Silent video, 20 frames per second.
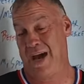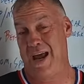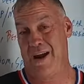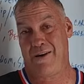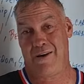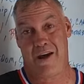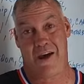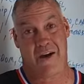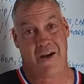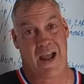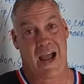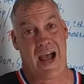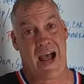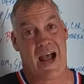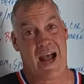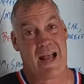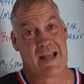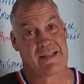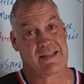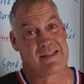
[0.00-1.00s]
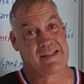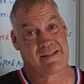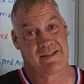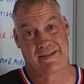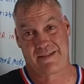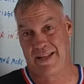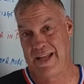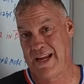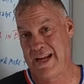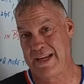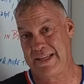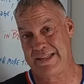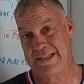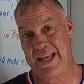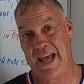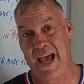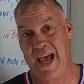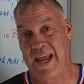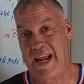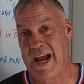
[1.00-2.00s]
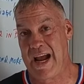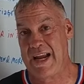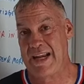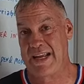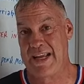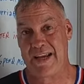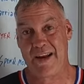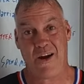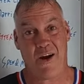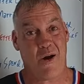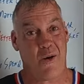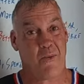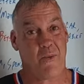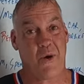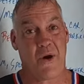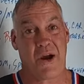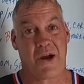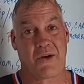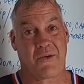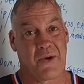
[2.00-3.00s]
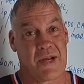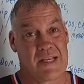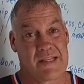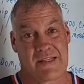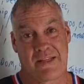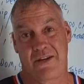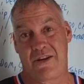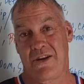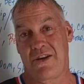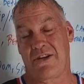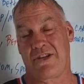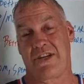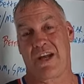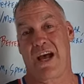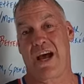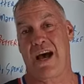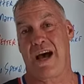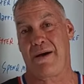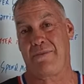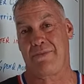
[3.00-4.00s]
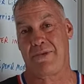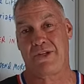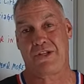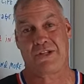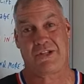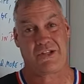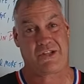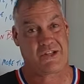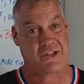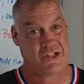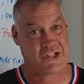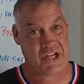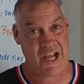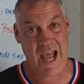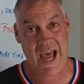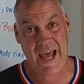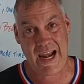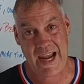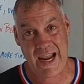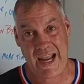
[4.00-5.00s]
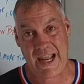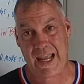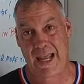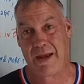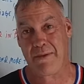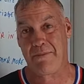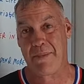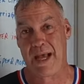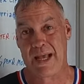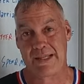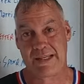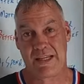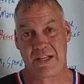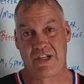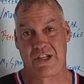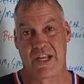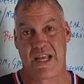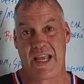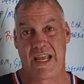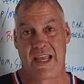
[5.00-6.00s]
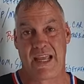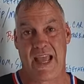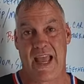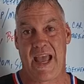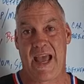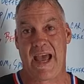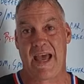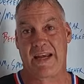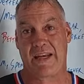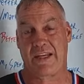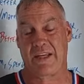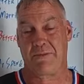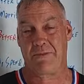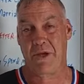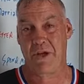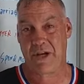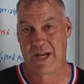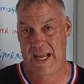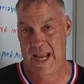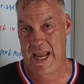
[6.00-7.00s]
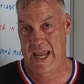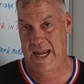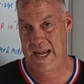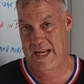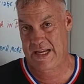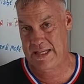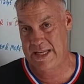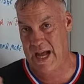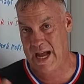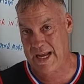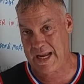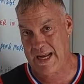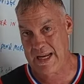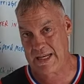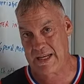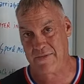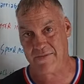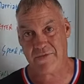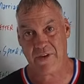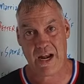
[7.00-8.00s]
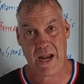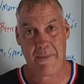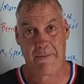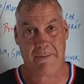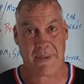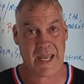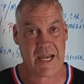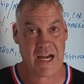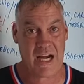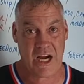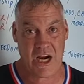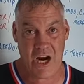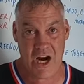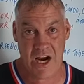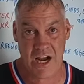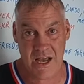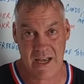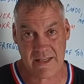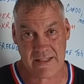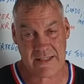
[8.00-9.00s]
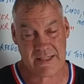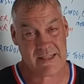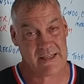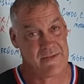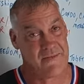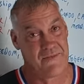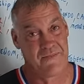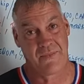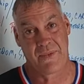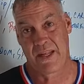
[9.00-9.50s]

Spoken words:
I don't know, guys. Like I said, I did homework research, chatting and messaging and communicating, talking to Filipina girls.